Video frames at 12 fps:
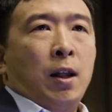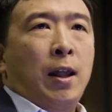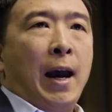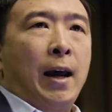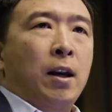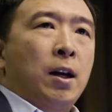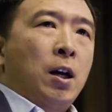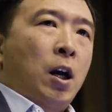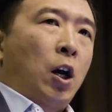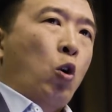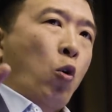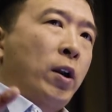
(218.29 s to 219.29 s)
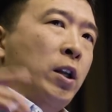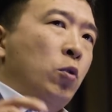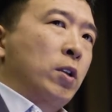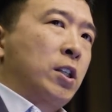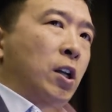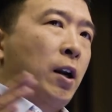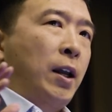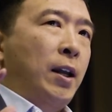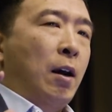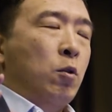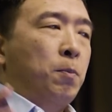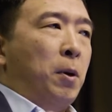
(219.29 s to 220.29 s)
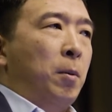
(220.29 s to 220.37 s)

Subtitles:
that according to a study that was